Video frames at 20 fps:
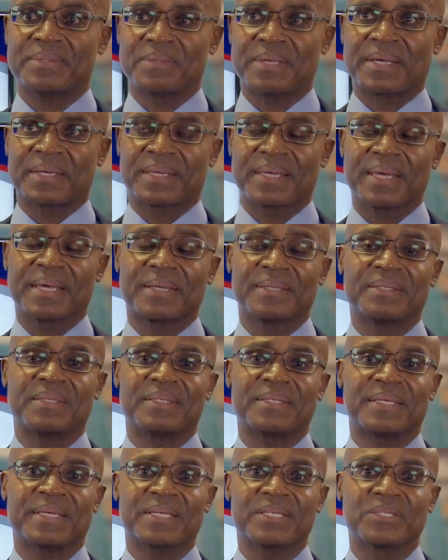
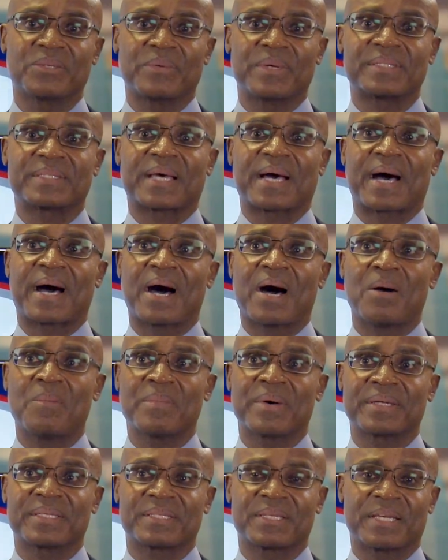again, the issue is how
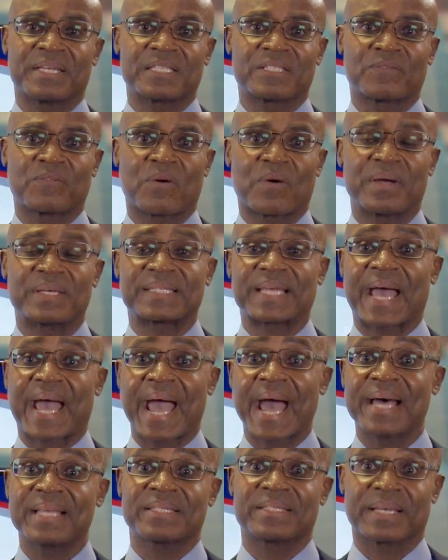much, as far as
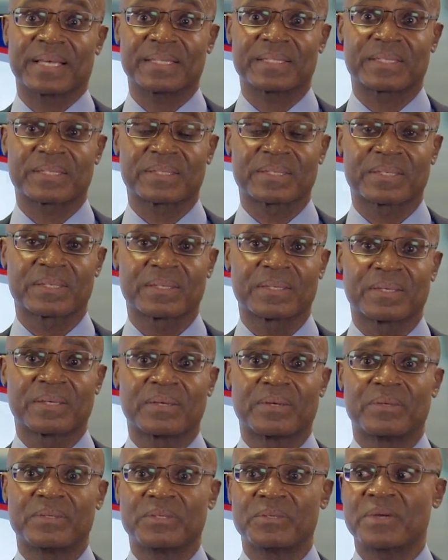assets,
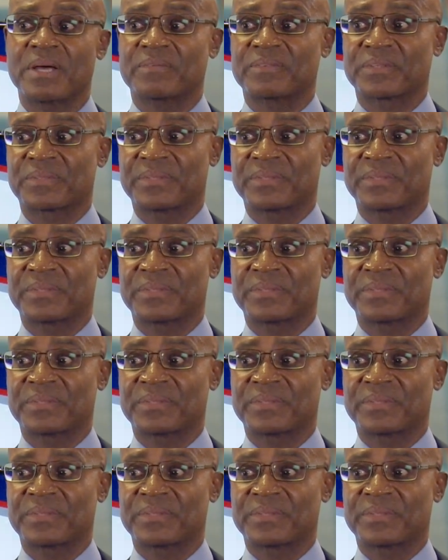you have to